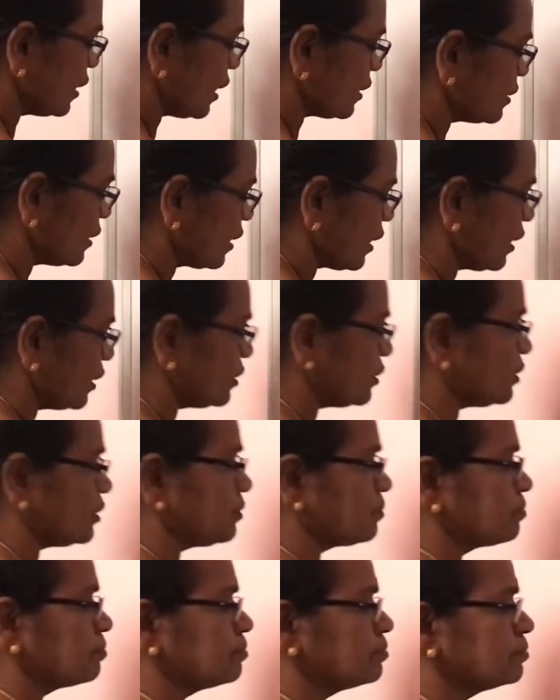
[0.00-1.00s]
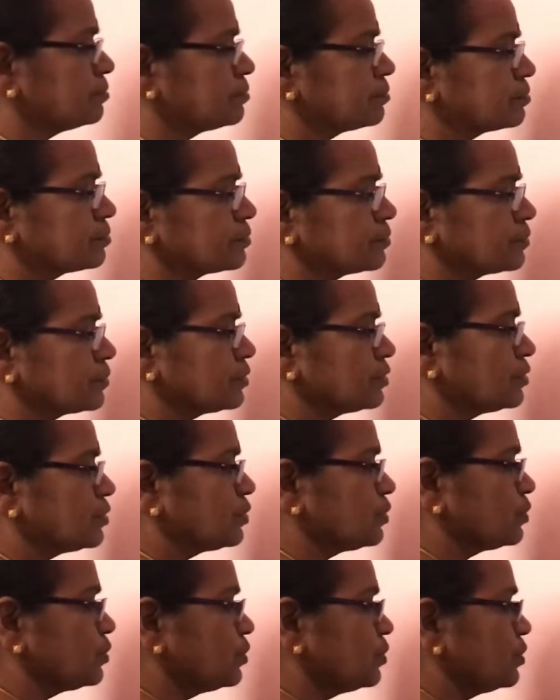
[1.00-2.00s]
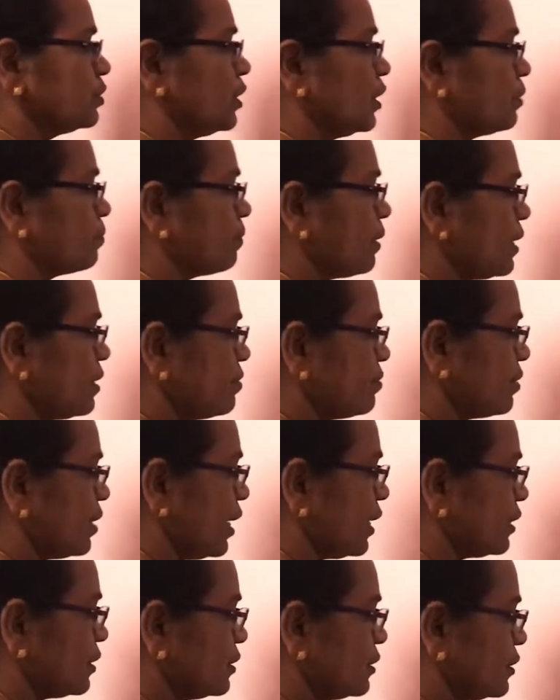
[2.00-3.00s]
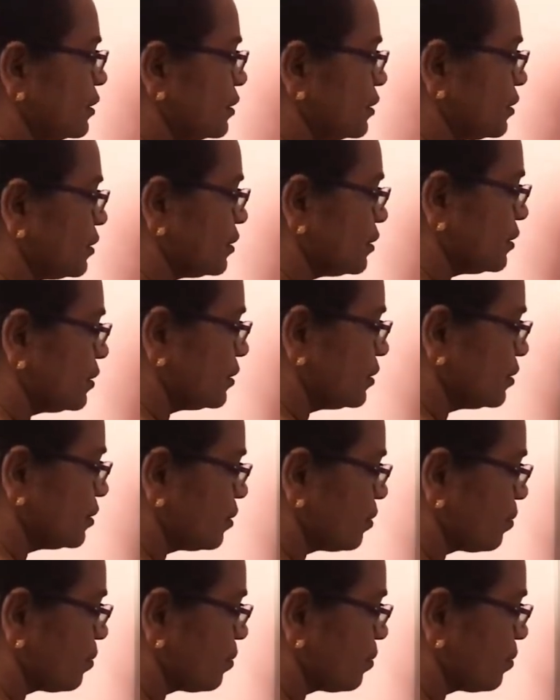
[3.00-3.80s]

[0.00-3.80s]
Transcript: the other end. So it bends like this.